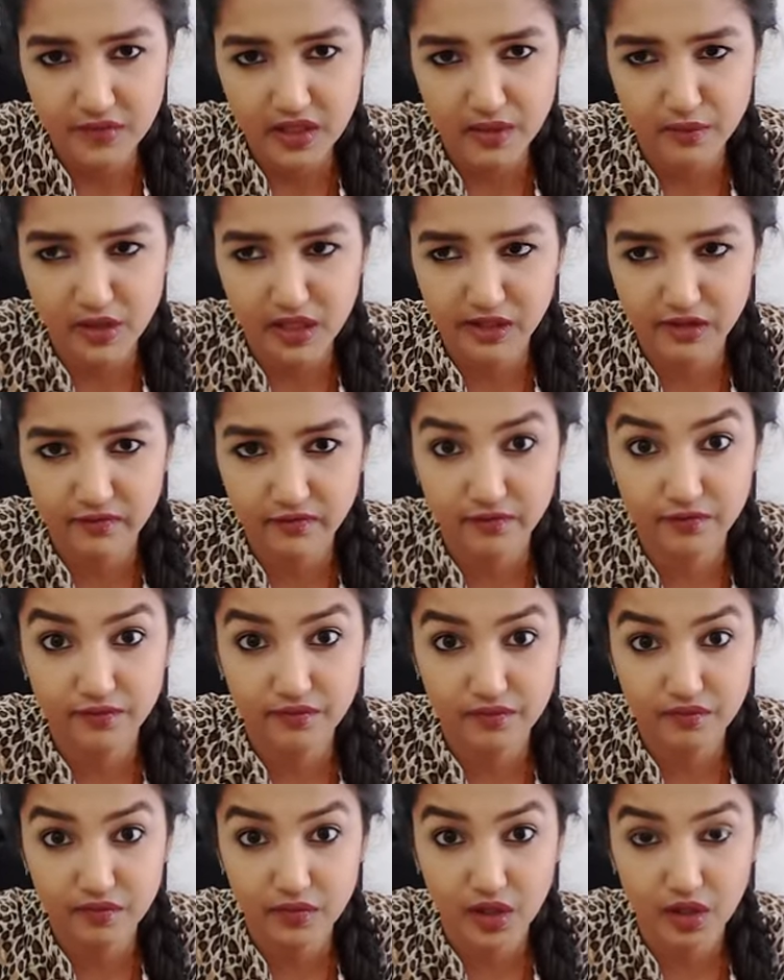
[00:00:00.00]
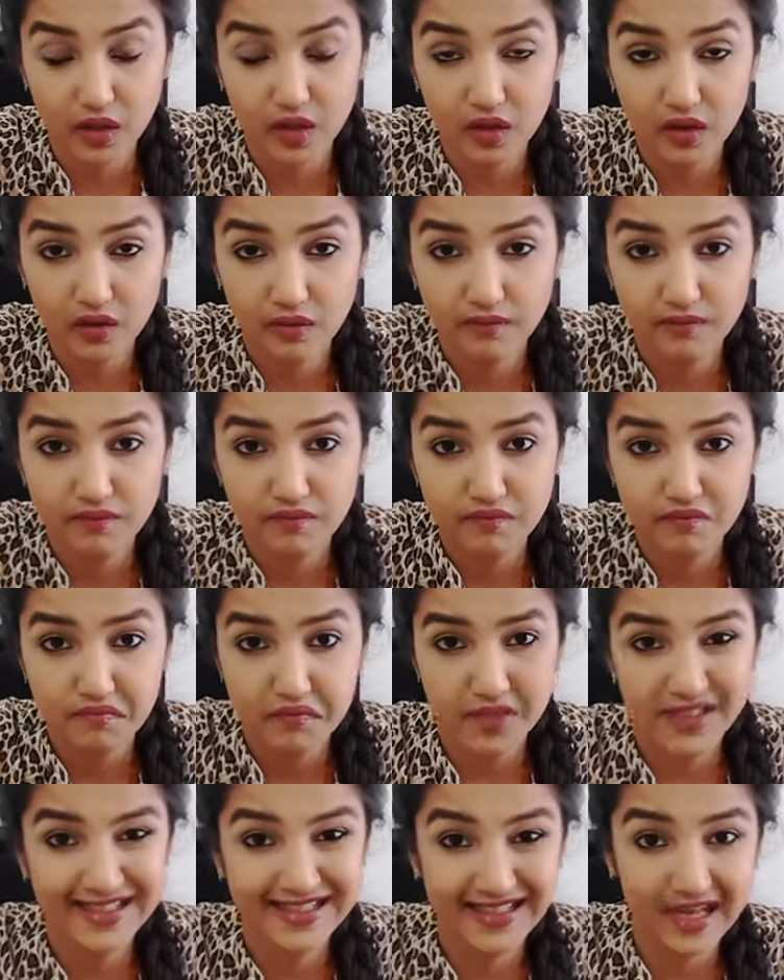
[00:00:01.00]
They might have, you know,
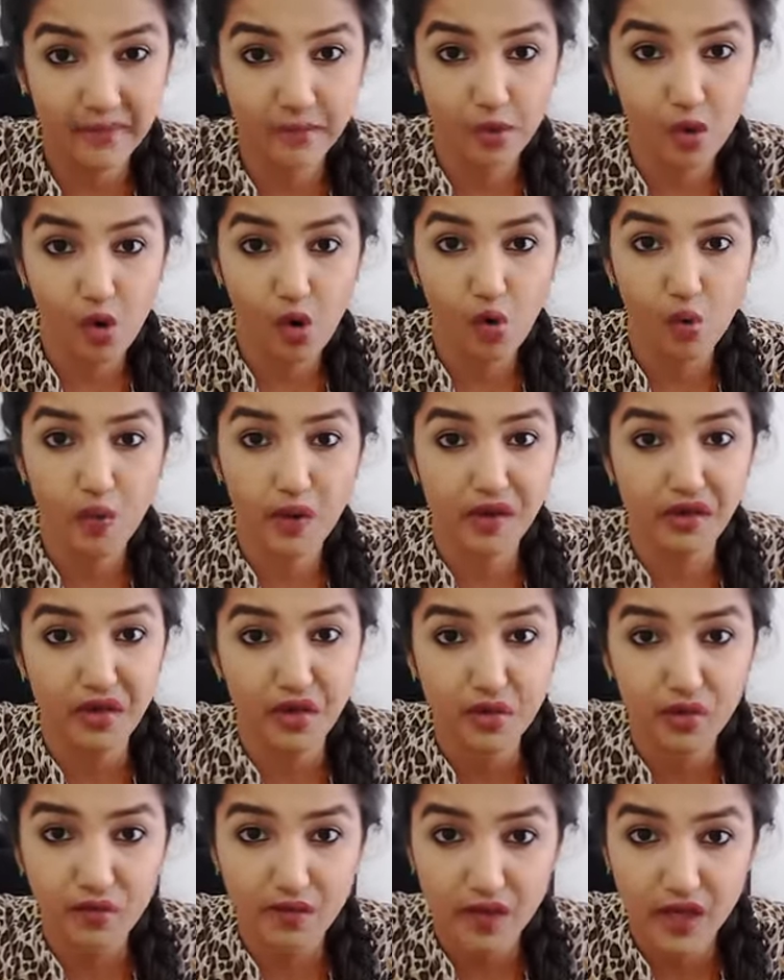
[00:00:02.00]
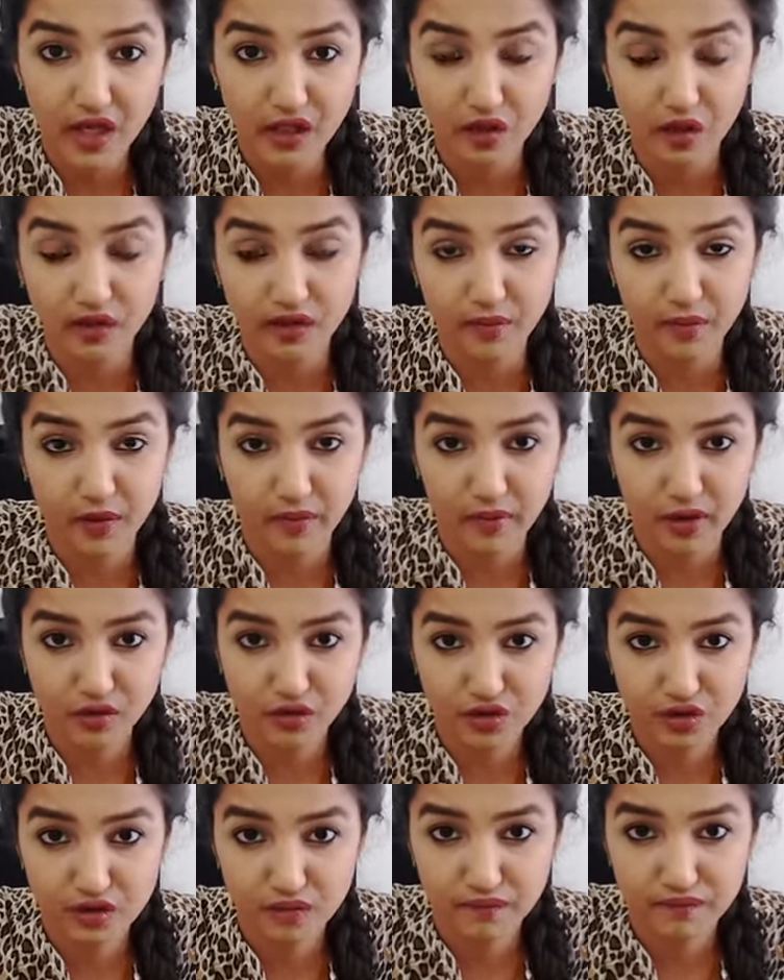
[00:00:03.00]
stepped over you and got the
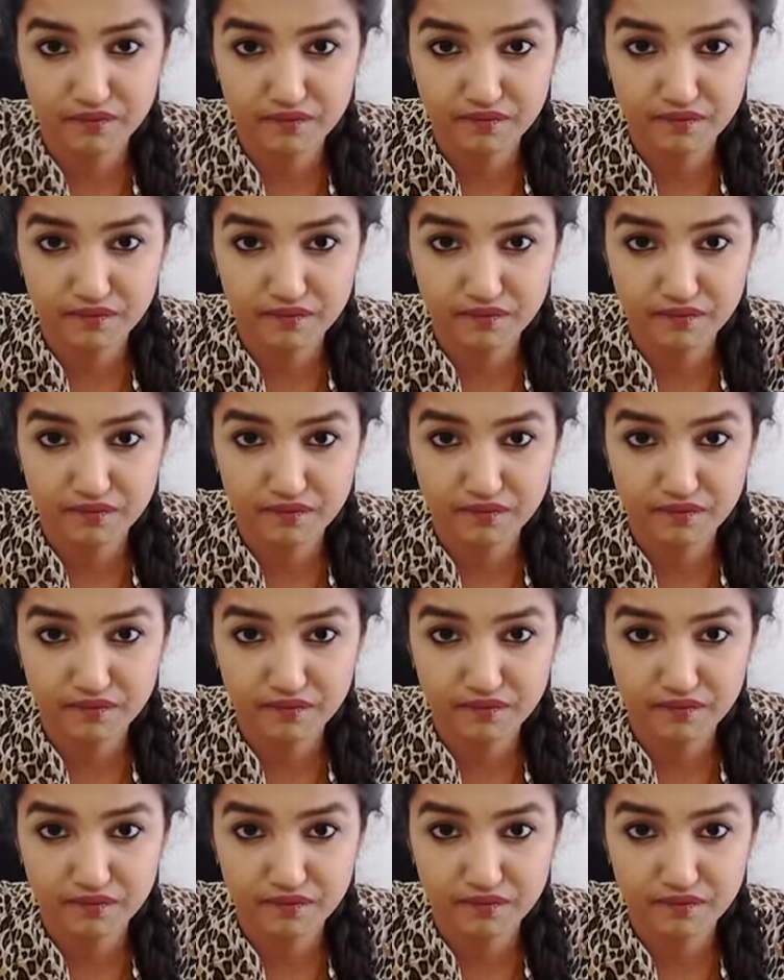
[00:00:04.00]
promotion.